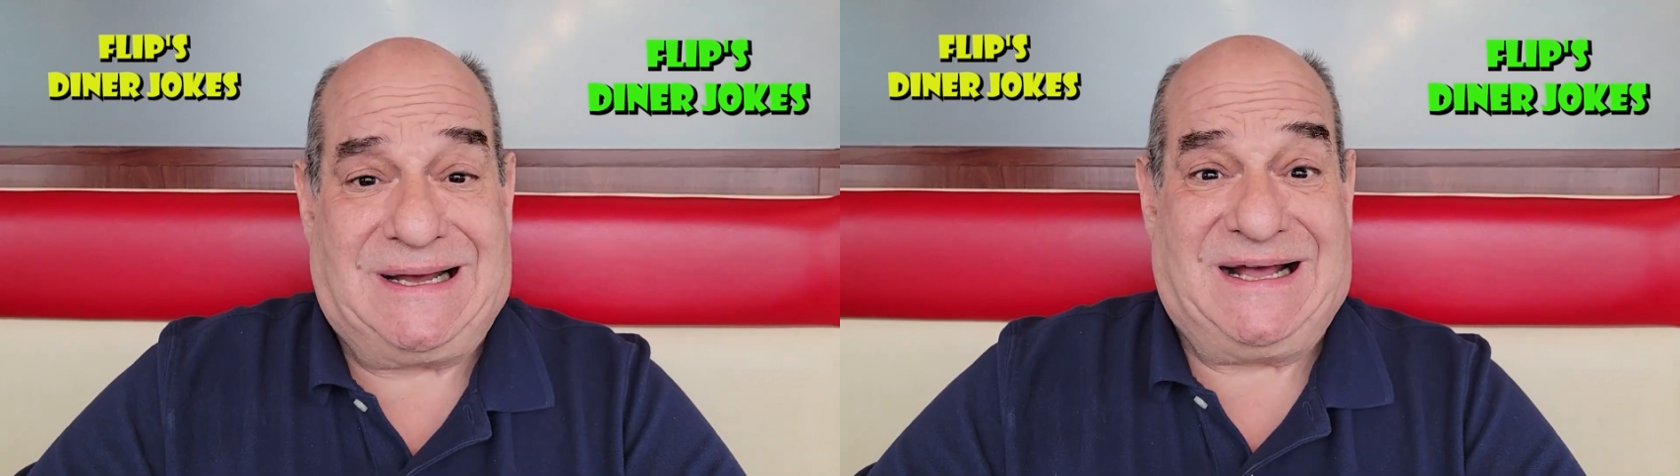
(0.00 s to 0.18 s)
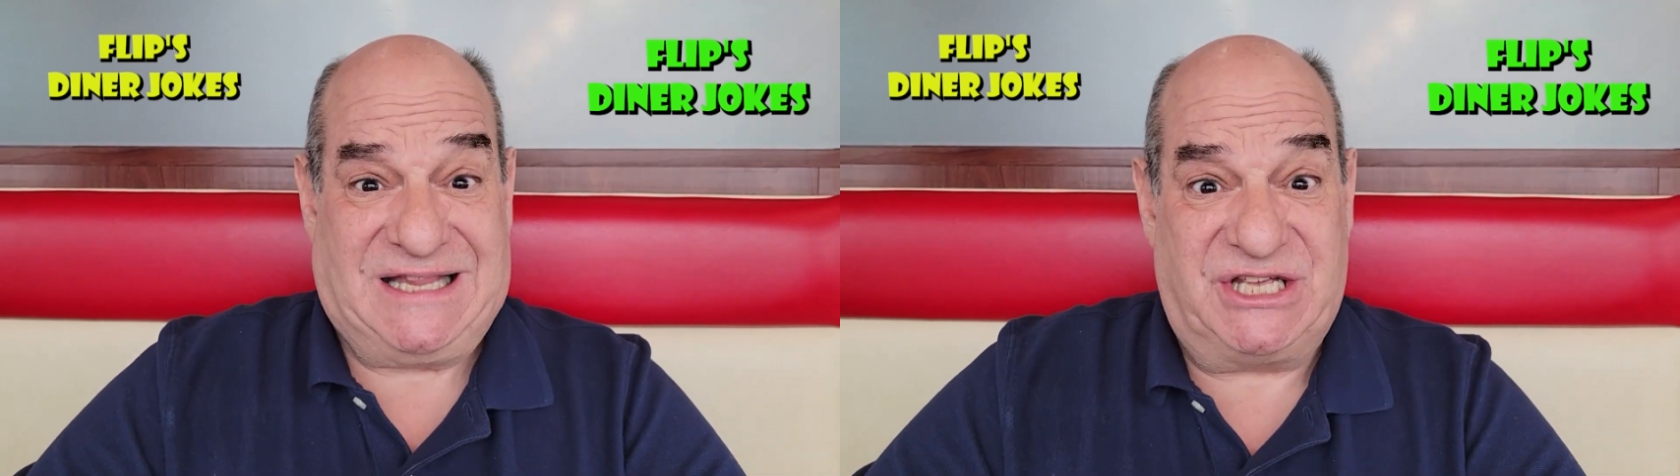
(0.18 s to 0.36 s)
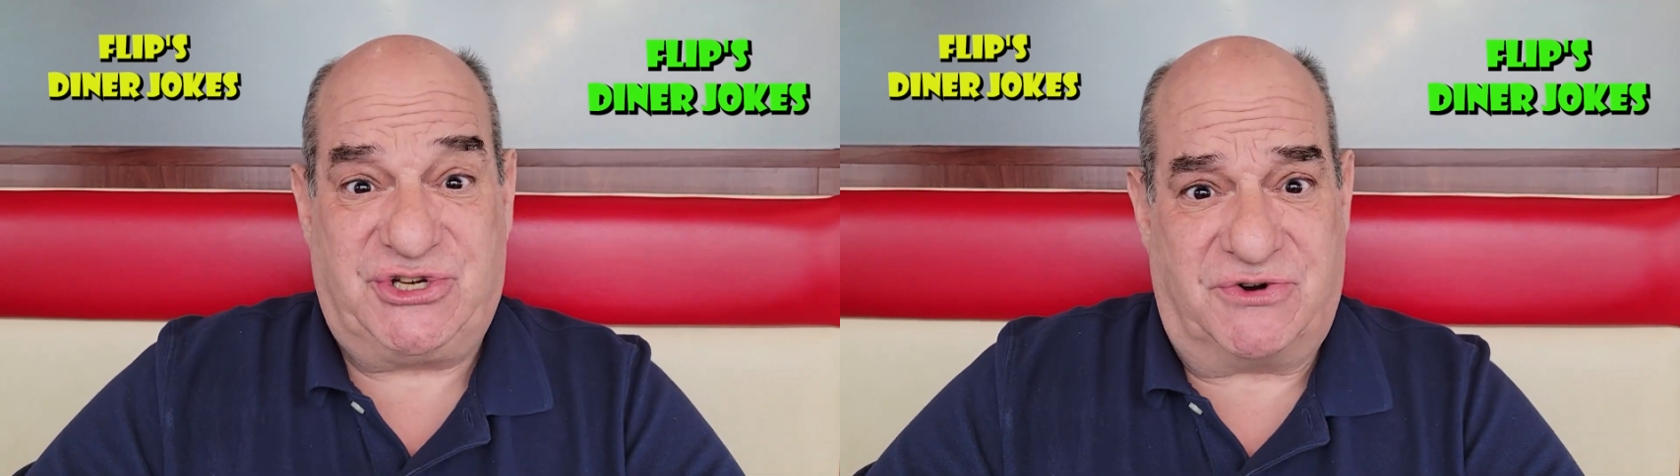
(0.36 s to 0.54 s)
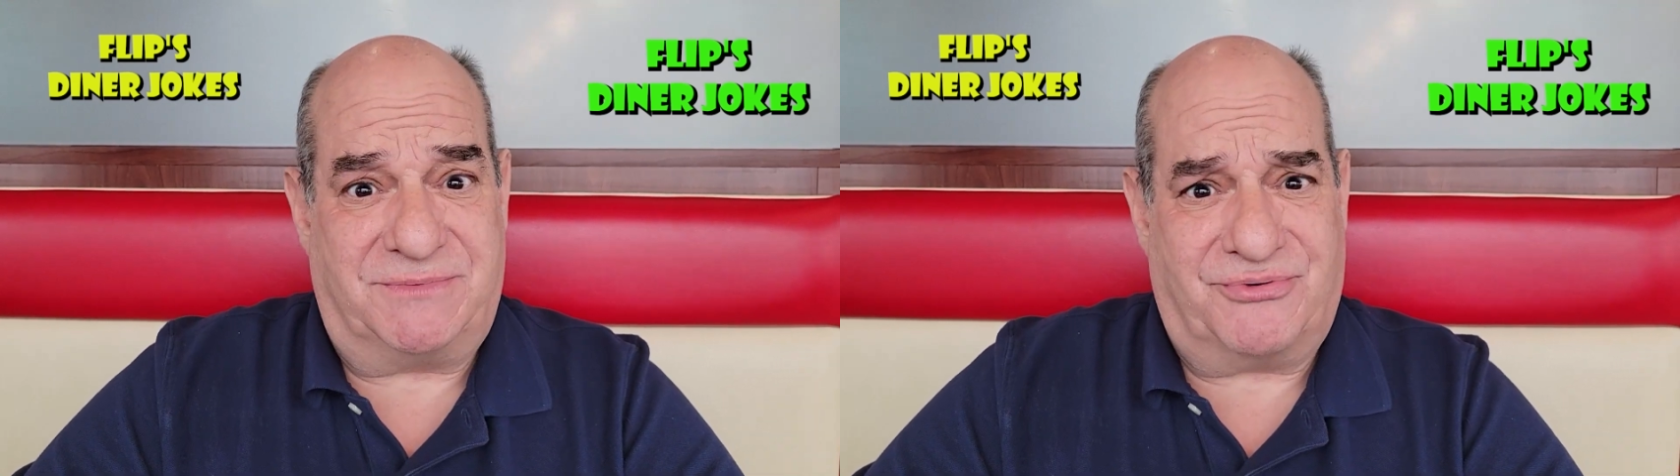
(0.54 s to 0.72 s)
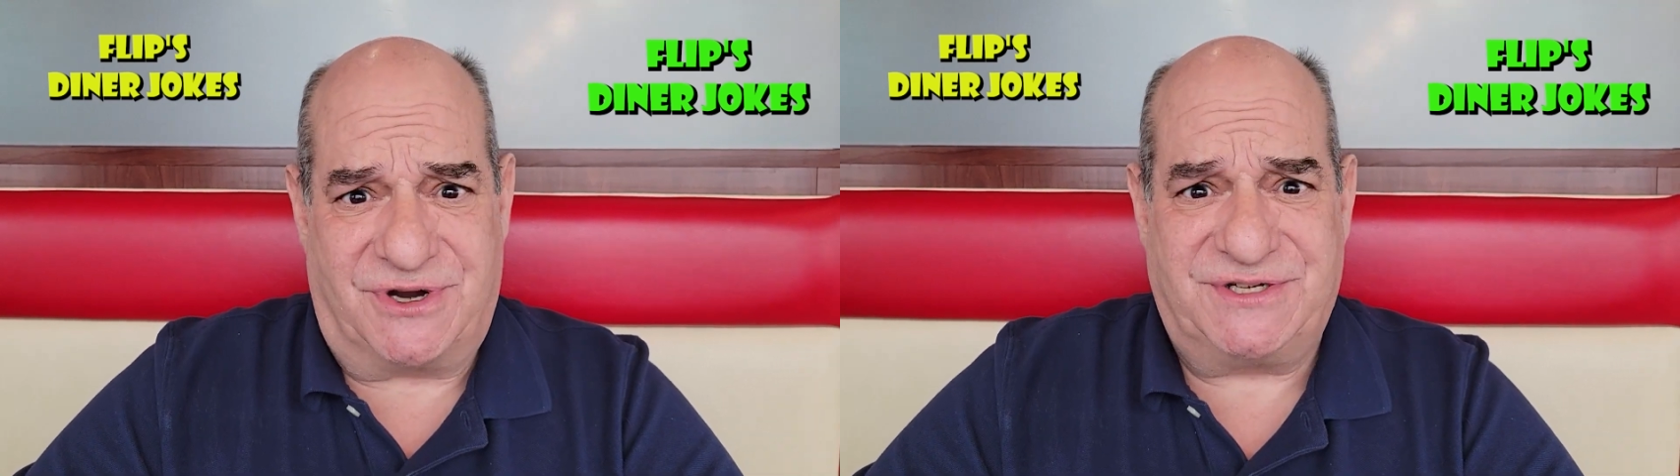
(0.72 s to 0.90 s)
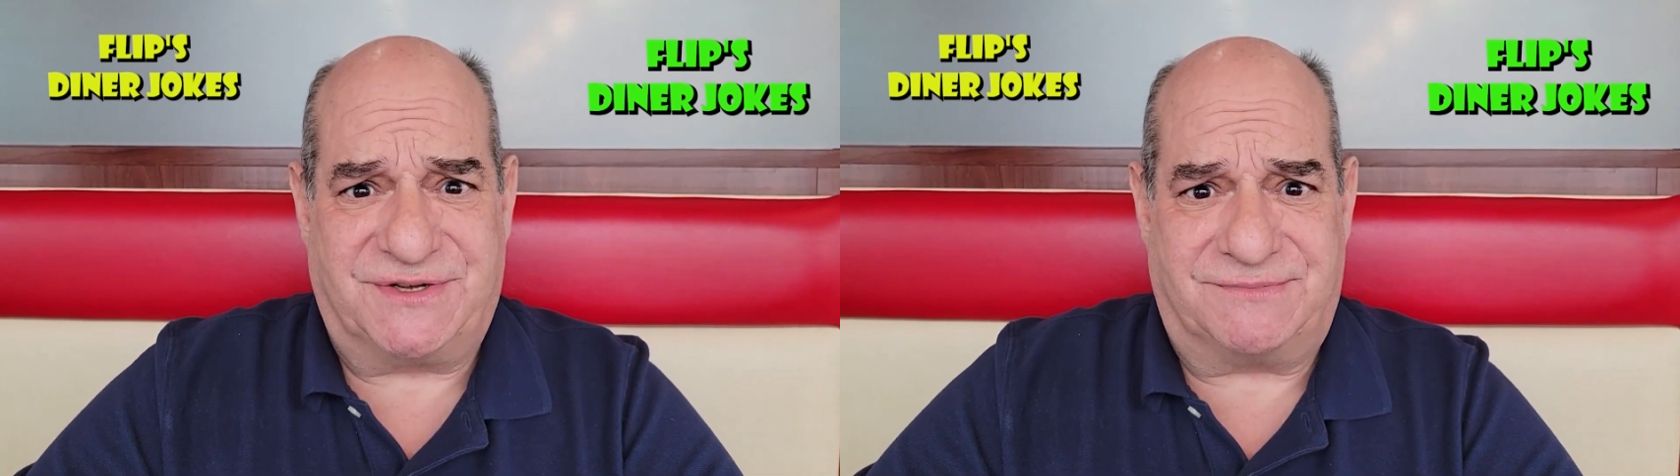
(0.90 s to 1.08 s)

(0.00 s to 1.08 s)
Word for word: Unless you're in prison.